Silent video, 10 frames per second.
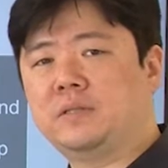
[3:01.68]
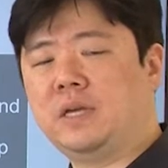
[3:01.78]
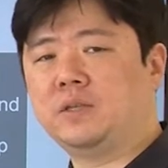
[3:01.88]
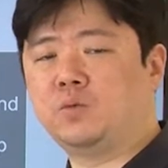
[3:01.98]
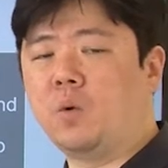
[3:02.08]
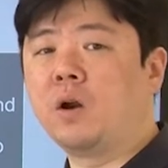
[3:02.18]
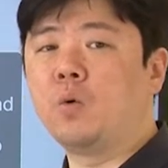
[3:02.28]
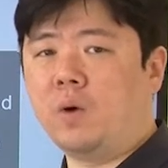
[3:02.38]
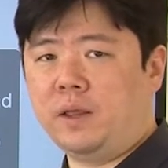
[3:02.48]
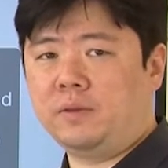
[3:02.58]
CS
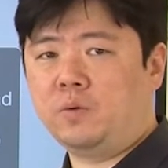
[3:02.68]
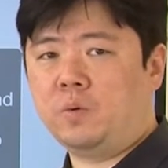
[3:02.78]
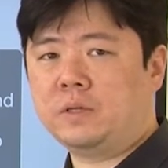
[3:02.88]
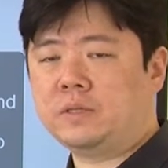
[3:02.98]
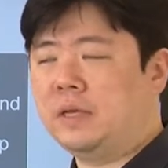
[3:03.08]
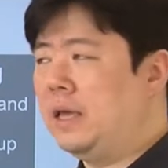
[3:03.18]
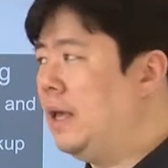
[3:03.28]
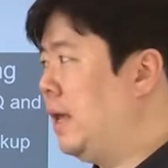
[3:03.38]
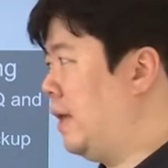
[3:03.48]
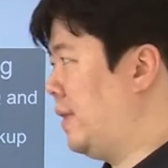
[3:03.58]
101 course,
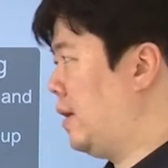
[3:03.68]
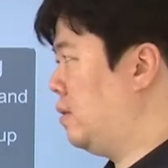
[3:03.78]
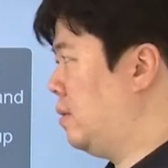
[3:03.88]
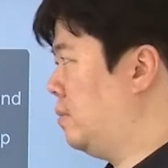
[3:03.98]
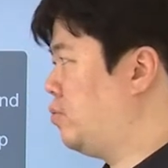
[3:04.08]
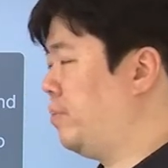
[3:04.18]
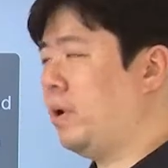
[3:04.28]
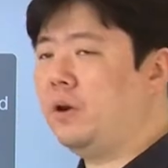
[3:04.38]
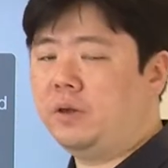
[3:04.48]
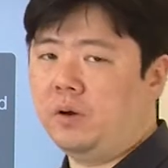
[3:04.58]
and that'll
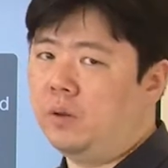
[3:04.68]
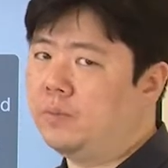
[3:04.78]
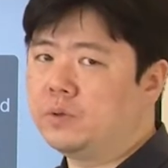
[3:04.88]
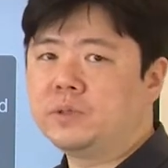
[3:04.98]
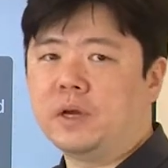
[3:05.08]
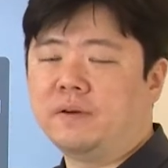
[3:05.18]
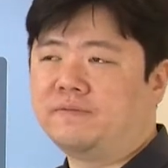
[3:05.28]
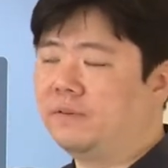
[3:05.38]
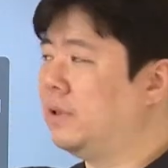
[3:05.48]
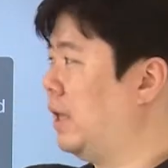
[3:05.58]
prepare you almost
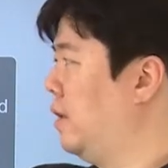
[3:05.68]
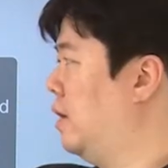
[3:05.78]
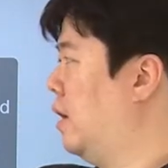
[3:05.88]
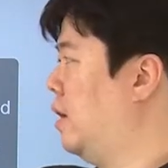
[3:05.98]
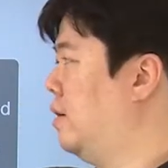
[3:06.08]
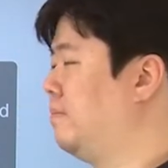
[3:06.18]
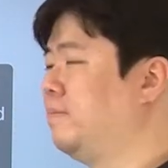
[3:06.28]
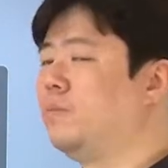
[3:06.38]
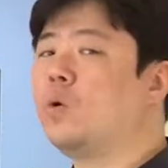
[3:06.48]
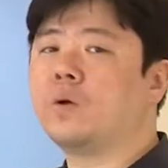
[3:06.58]
fully,
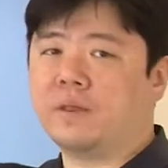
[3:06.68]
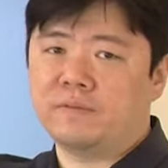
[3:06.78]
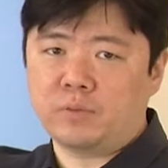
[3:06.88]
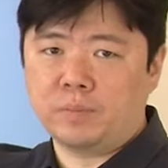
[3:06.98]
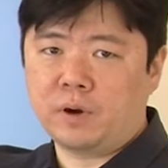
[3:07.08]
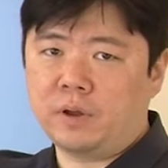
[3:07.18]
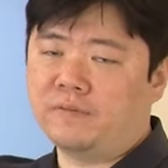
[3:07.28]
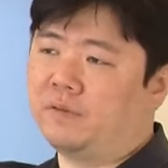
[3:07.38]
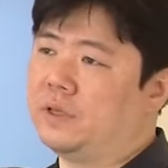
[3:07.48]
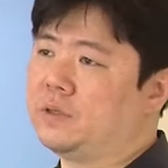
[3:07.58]
more than prepare you
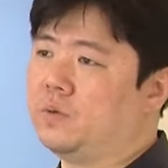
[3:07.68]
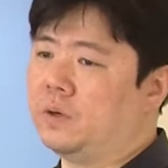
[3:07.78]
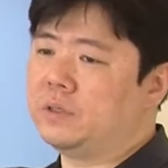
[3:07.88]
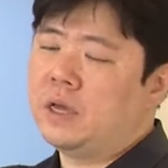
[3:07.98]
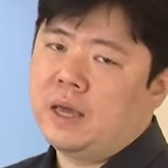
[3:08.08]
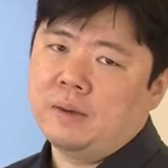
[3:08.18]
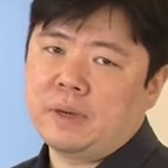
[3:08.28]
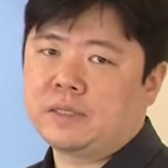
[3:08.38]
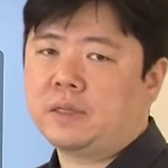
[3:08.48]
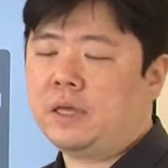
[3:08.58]
for this course.
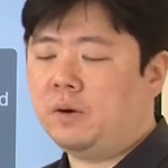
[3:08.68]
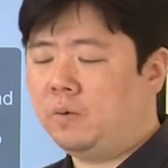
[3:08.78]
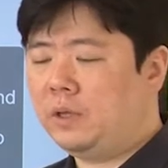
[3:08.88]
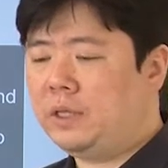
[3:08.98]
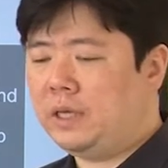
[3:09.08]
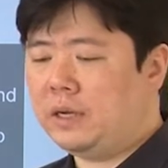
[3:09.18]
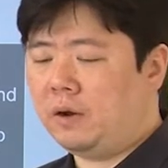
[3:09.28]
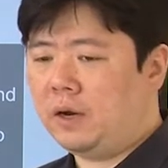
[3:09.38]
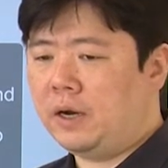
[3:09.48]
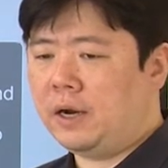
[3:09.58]
Basically, all you need
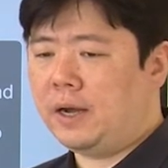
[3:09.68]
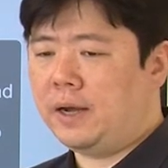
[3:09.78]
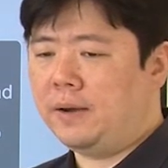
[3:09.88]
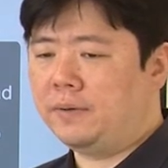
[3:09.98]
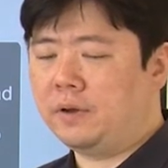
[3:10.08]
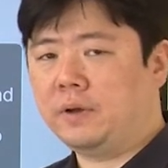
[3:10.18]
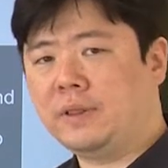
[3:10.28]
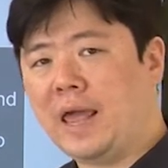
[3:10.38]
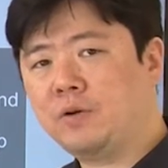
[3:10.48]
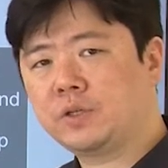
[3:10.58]
are the
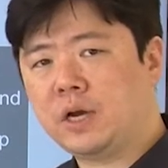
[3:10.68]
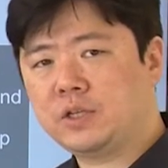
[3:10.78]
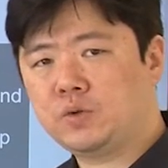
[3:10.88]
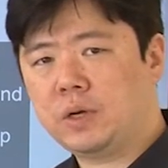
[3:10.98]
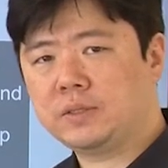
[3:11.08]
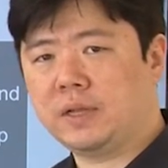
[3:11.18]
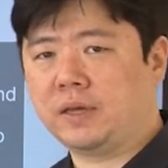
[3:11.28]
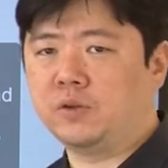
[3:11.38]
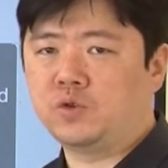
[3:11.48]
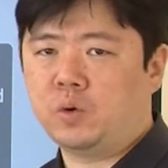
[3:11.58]
language constructs
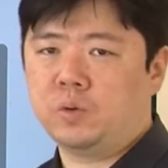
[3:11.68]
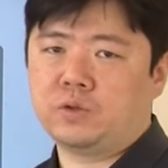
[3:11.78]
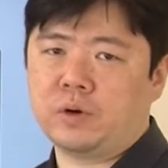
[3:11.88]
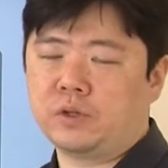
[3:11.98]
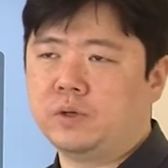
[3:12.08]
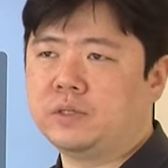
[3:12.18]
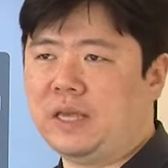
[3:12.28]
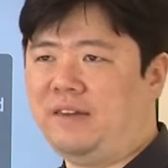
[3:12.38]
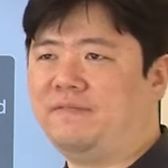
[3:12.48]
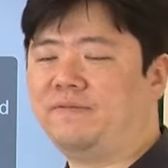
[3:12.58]
like control structures,
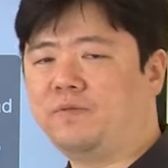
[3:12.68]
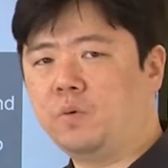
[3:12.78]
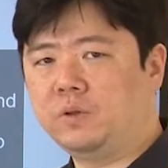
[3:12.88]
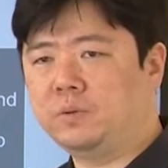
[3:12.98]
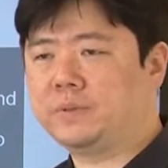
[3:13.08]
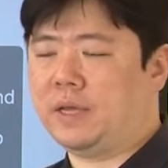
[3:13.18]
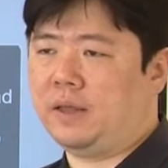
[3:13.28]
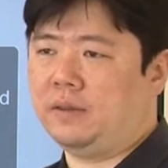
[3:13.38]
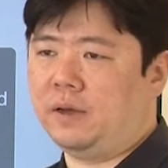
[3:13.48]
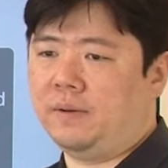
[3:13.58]
if, for loops, and